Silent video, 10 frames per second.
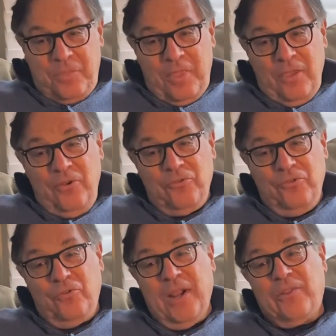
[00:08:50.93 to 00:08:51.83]
there's a
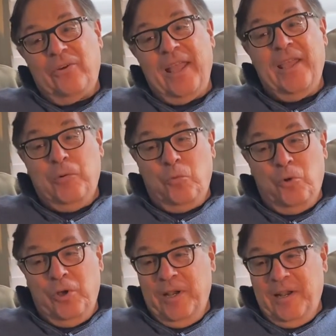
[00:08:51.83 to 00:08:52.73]
director, Ed
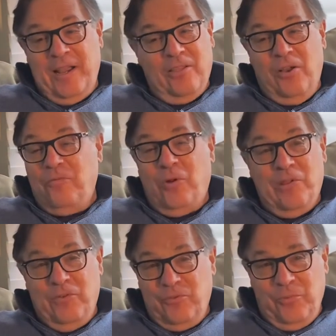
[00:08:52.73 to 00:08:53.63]
Wood, and I love all
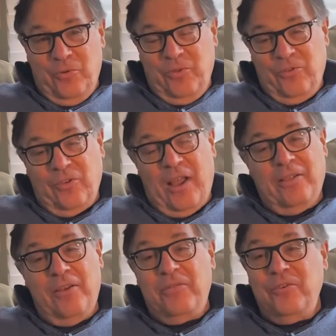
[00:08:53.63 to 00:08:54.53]
of his movies. I
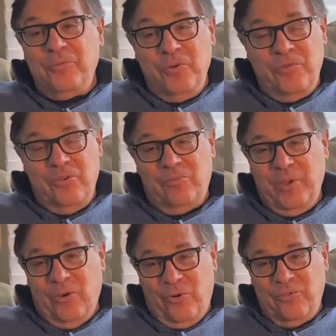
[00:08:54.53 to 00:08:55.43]
love his movies
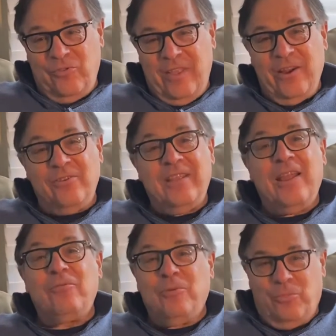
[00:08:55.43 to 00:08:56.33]
because they're
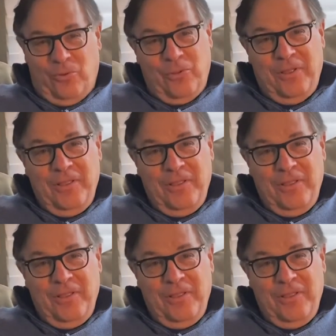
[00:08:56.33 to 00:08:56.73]
terrible.